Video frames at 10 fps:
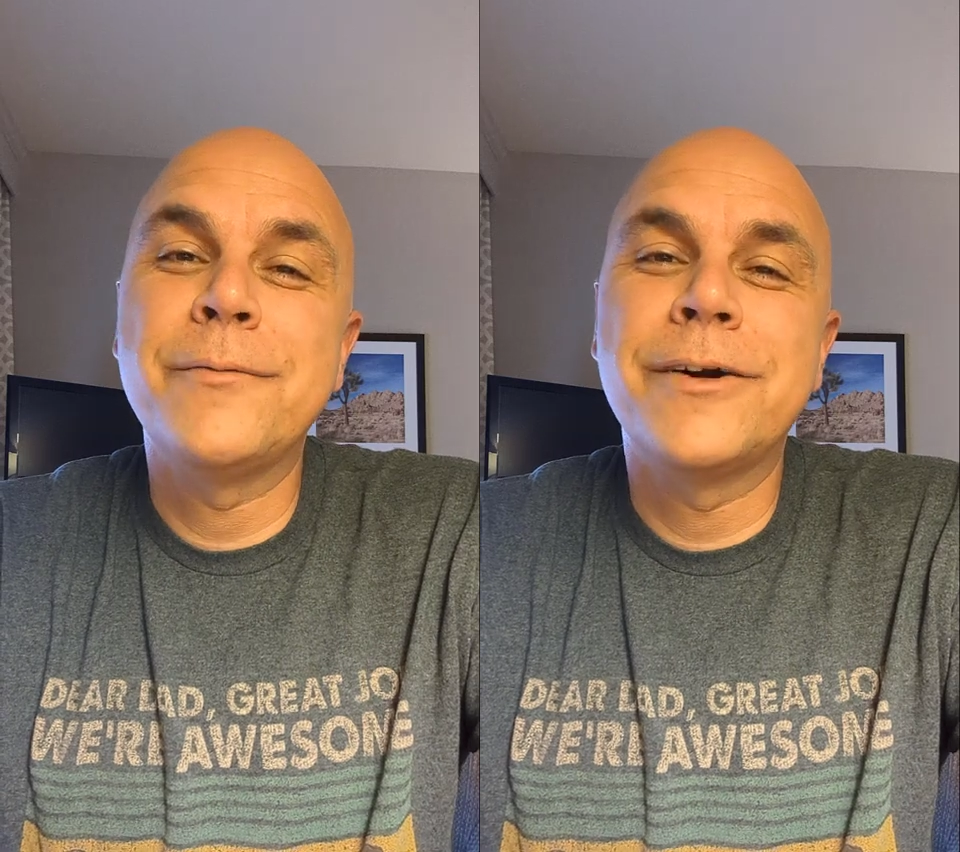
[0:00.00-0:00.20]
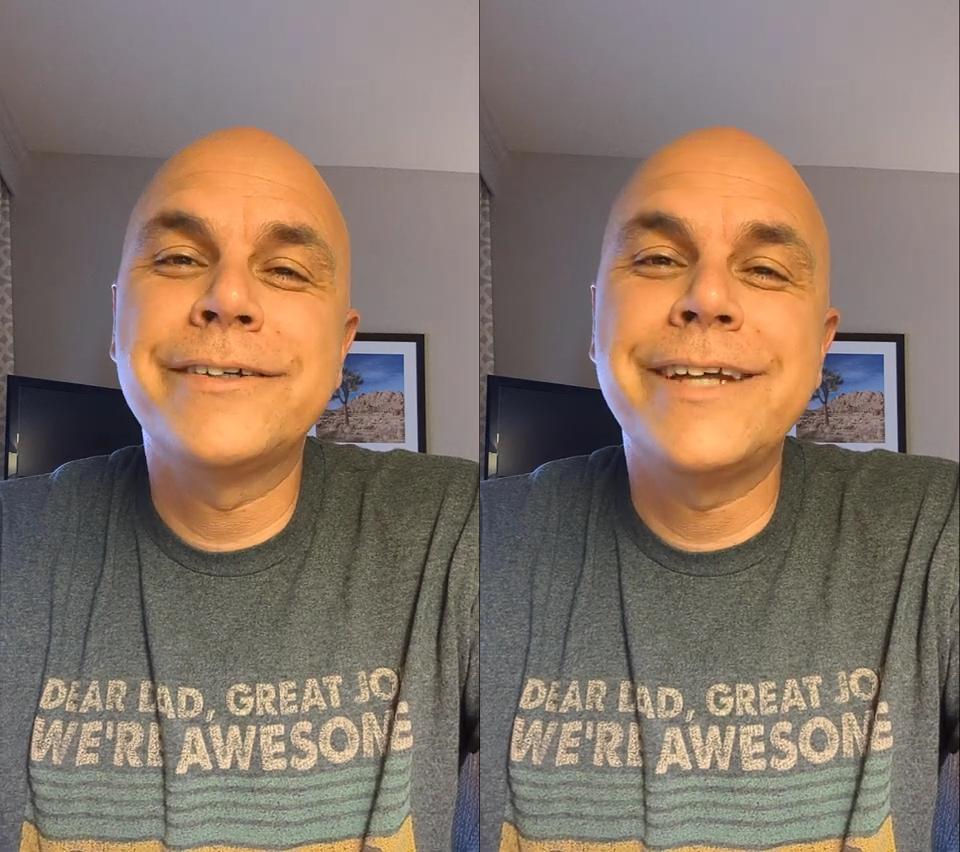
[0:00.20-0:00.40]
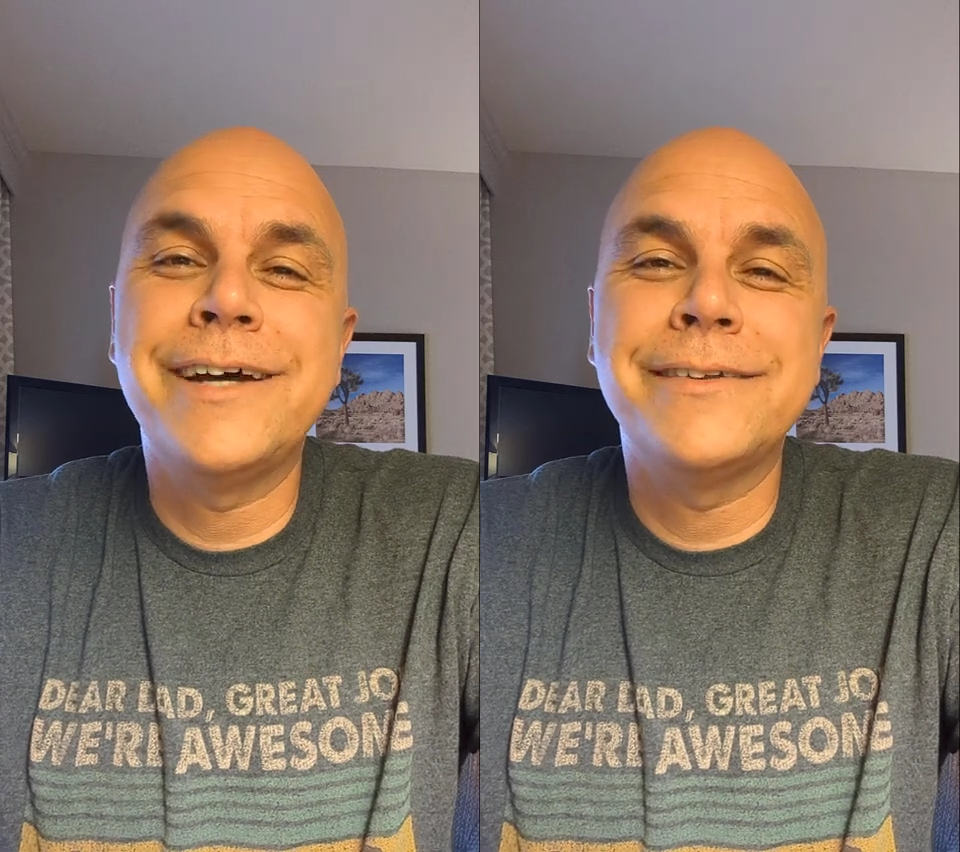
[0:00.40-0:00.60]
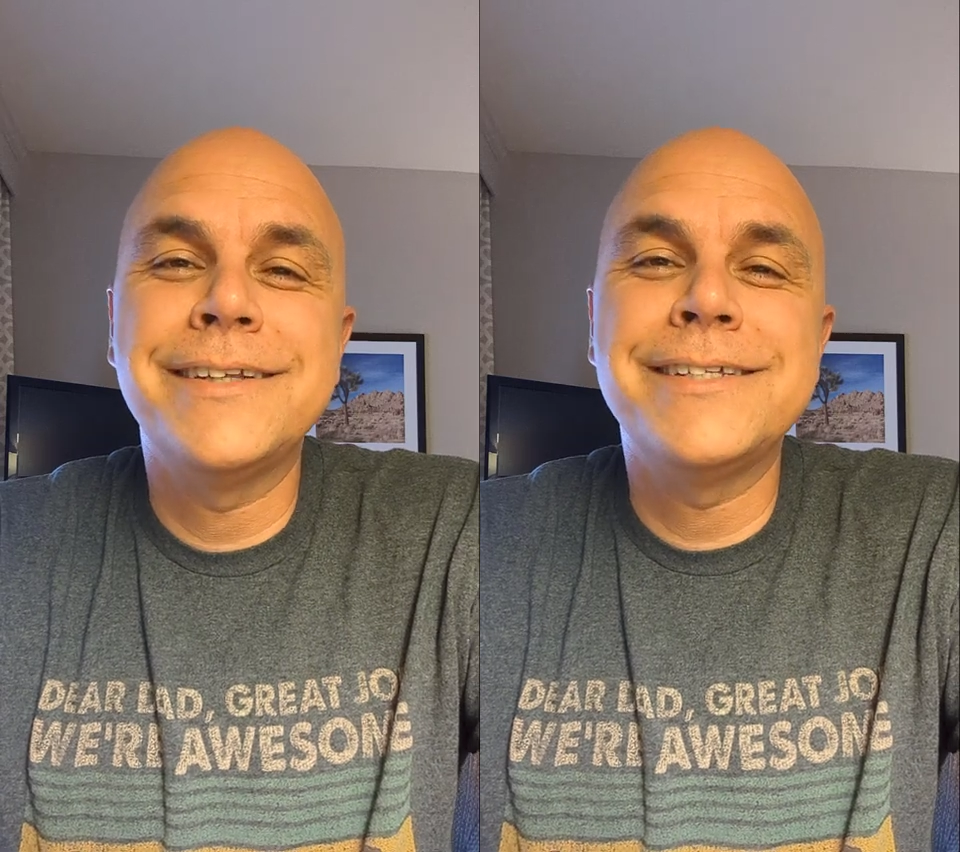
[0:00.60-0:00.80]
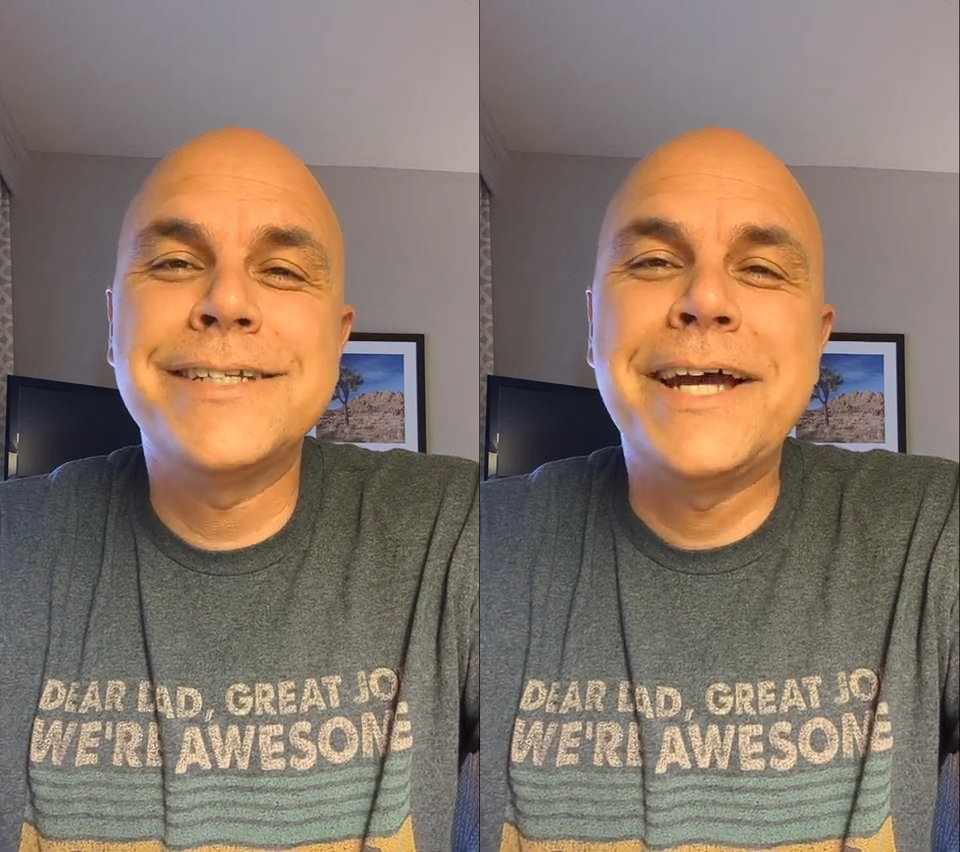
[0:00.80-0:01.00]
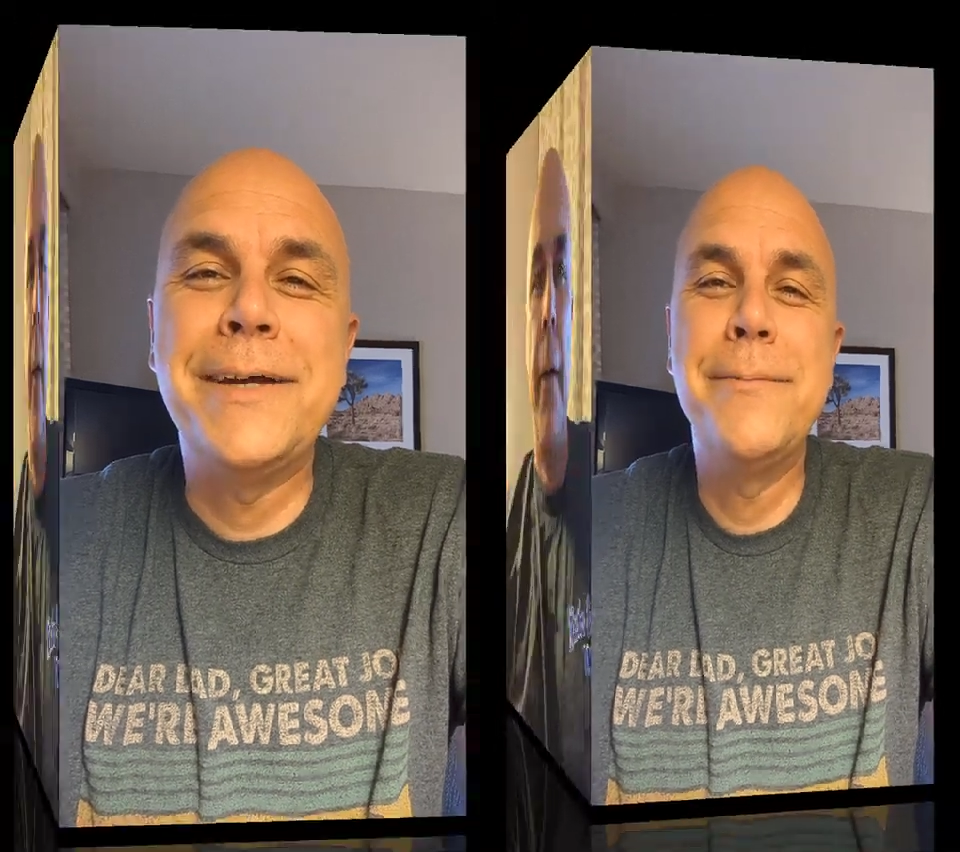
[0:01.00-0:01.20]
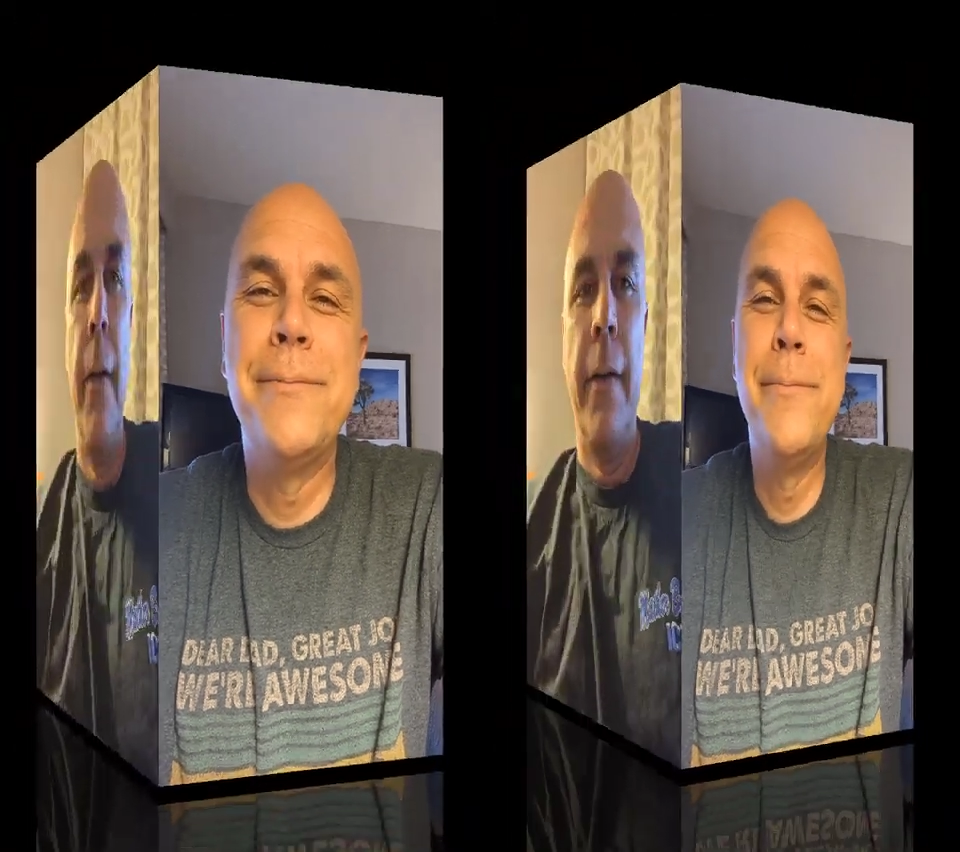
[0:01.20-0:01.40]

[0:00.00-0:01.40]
worked out this time.